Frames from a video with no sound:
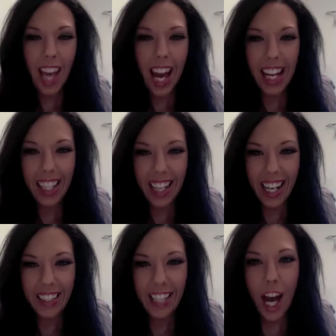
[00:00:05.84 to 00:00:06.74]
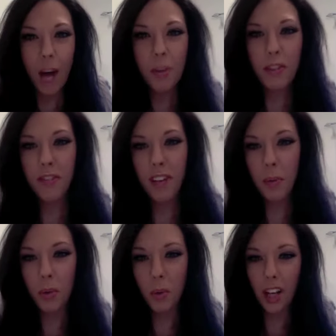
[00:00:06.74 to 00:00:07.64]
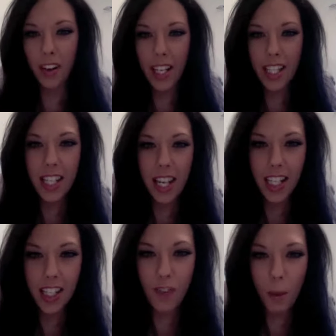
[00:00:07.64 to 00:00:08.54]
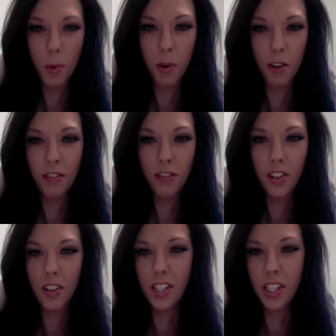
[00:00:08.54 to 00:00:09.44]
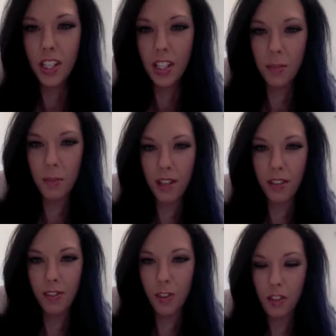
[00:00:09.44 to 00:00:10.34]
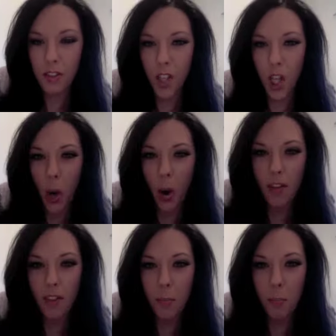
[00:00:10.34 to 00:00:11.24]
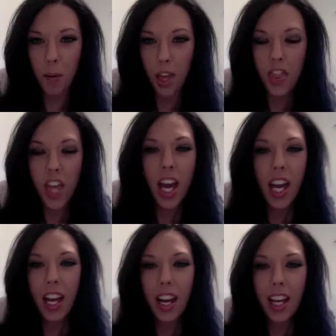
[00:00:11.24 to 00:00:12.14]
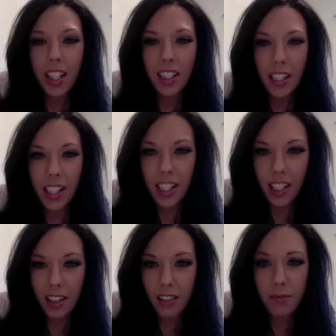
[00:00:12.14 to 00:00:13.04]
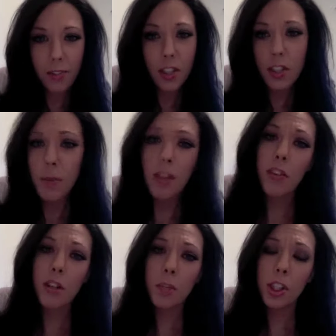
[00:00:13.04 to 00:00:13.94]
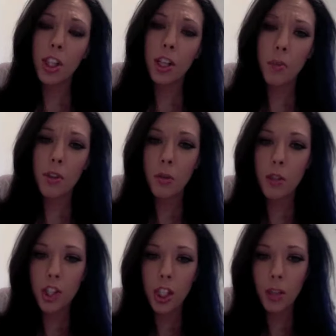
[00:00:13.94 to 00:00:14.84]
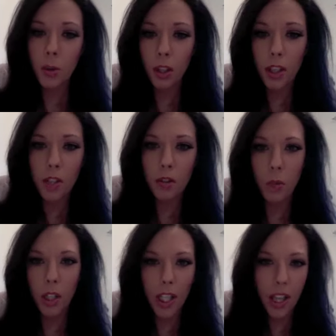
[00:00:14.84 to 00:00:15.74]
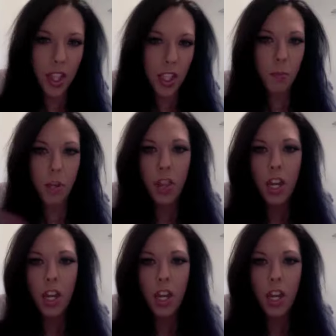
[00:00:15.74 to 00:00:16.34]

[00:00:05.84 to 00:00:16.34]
Hi guys, happy February. Today is February 1st. It's my first video of the month, and I didn't spend very much time with you in January, so I want to get this month